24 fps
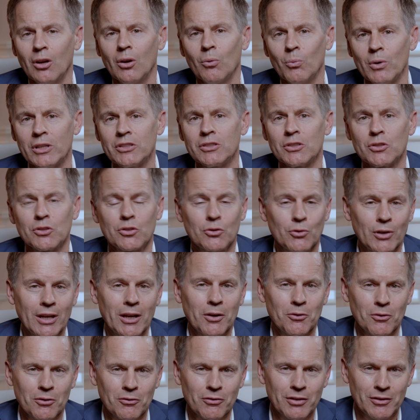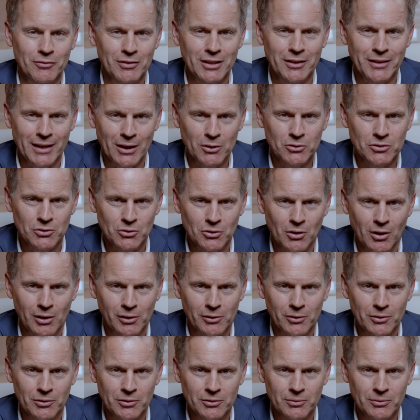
which is $350,000.